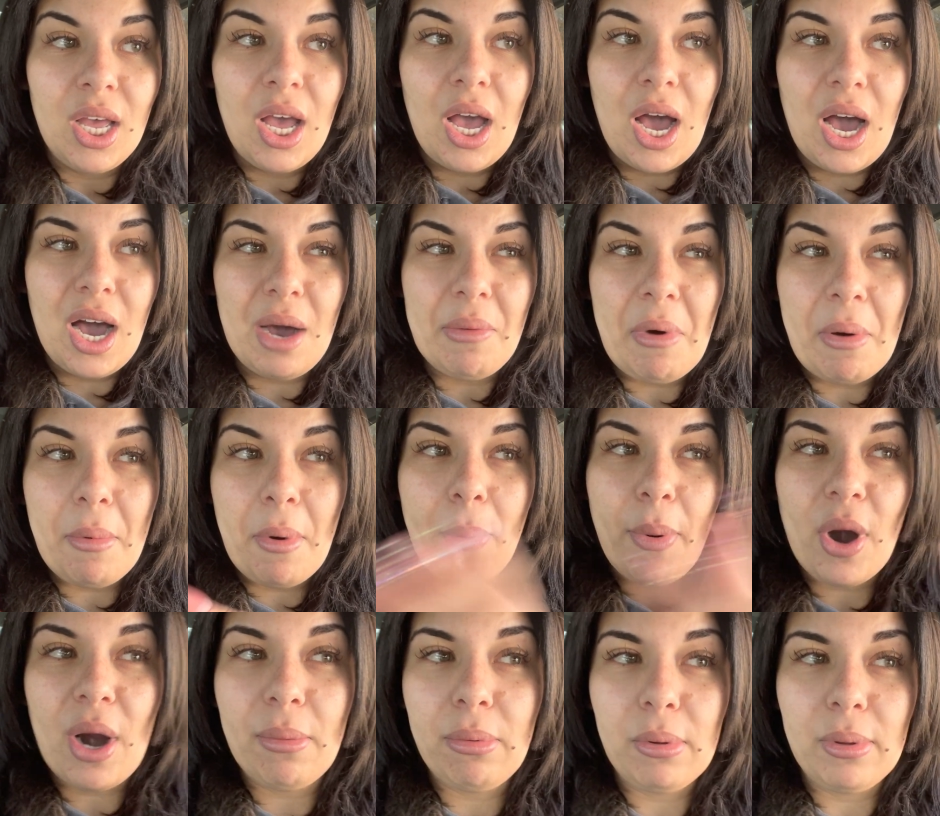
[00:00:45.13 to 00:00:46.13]
I'm gonna
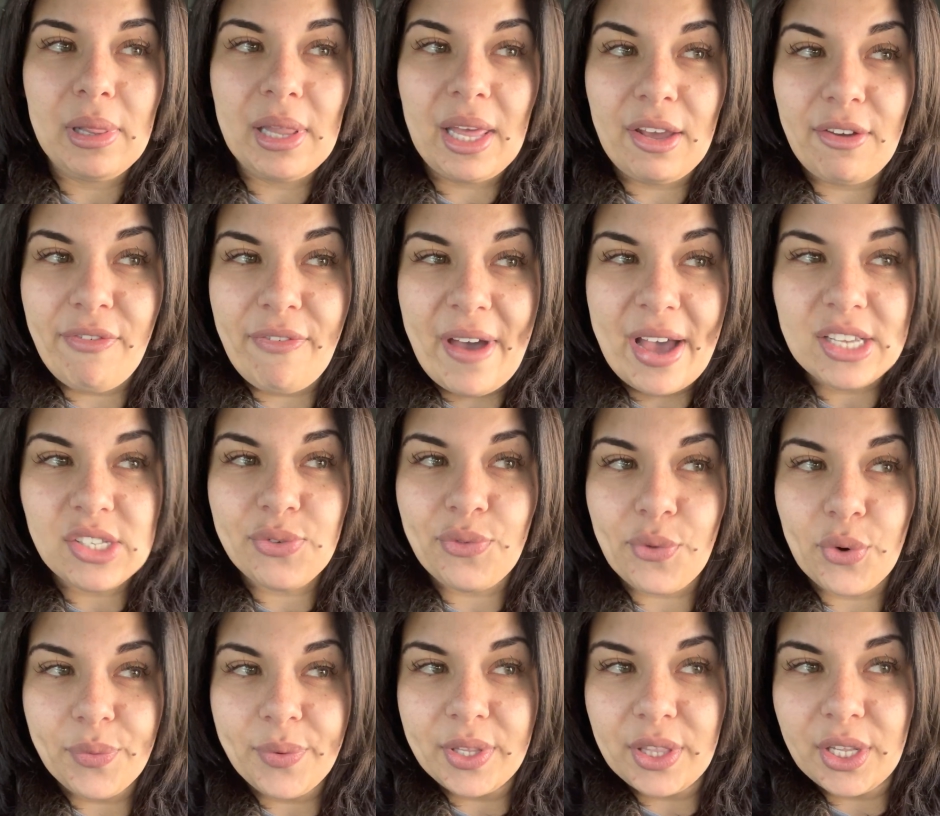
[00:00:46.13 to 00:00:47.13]
probably like fast
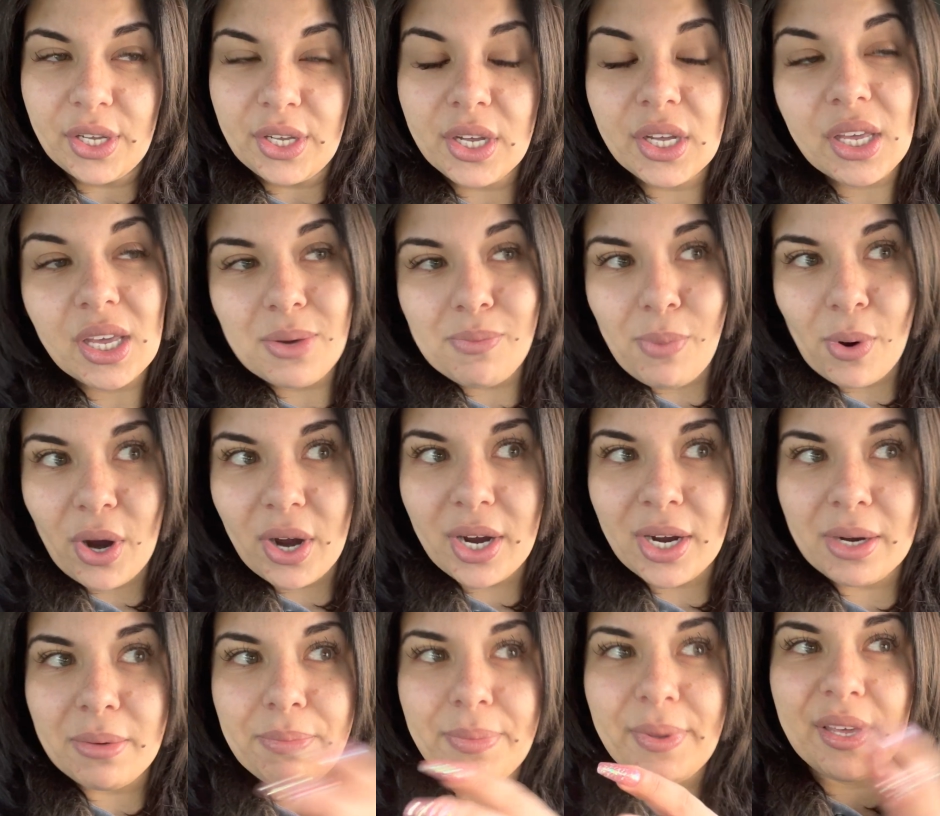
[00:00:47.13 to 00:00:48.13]
forward the cooking
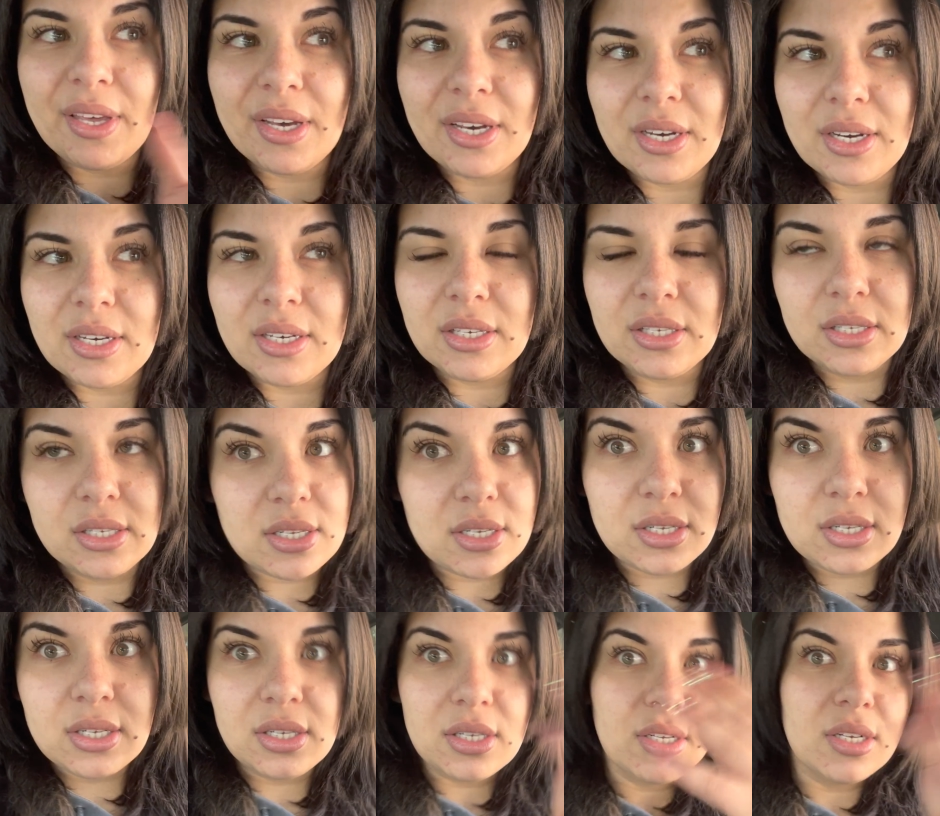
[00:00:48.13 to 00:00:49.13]
part
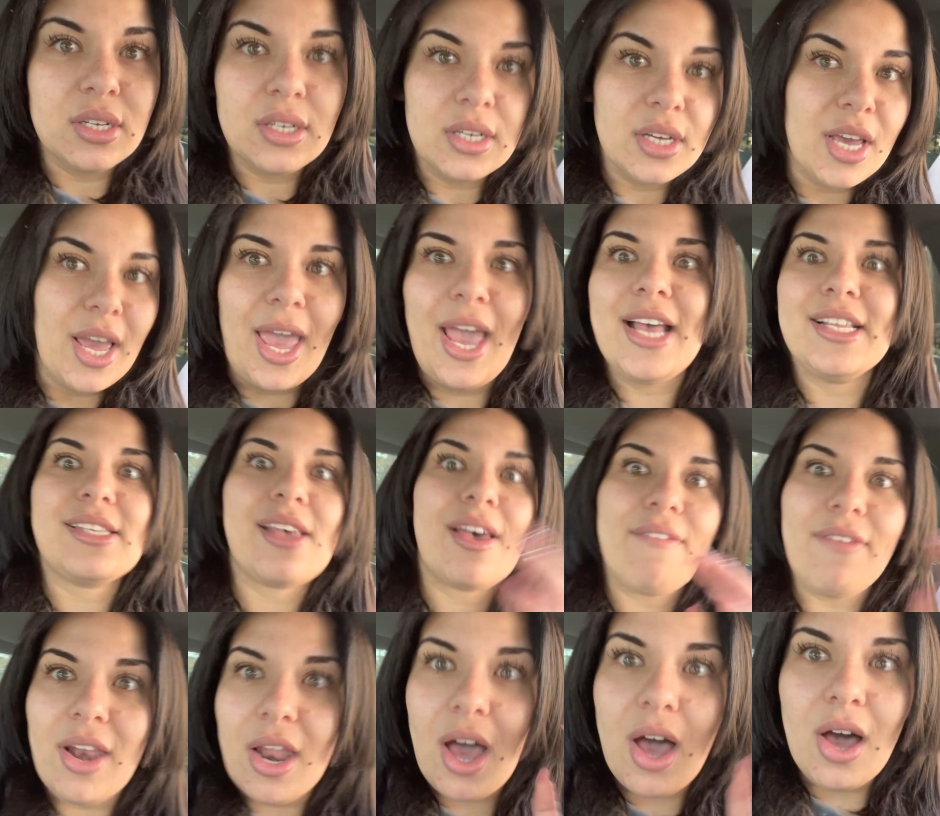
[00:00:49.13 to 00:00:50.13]
because it's a
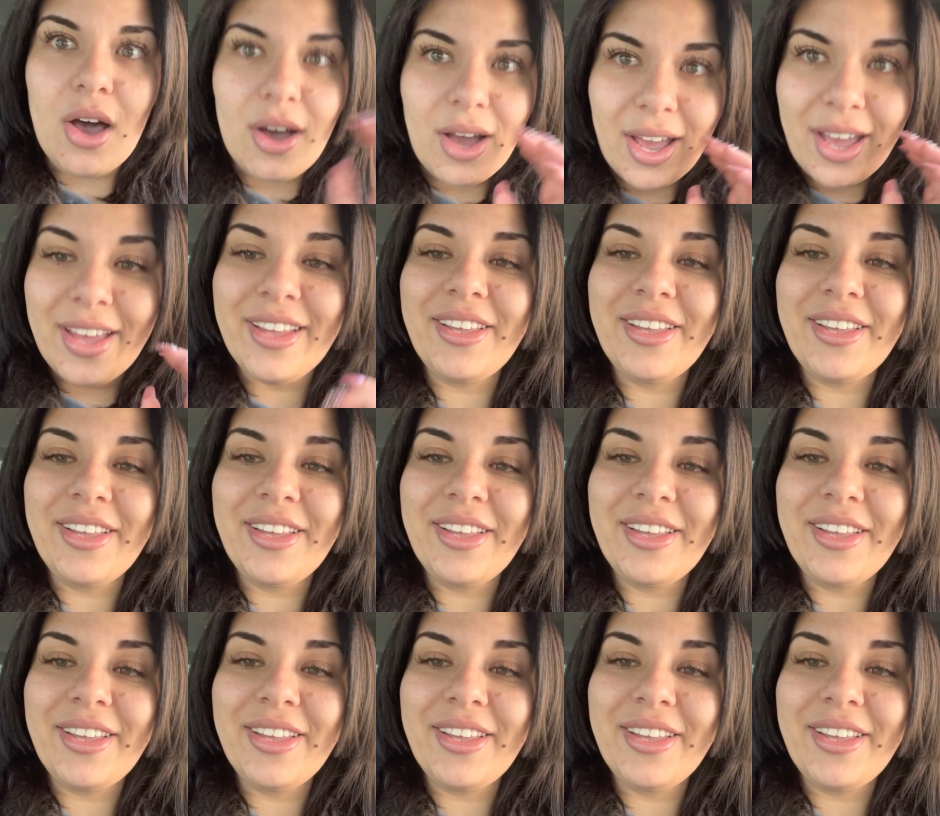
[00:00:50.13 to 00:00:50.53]
vlog.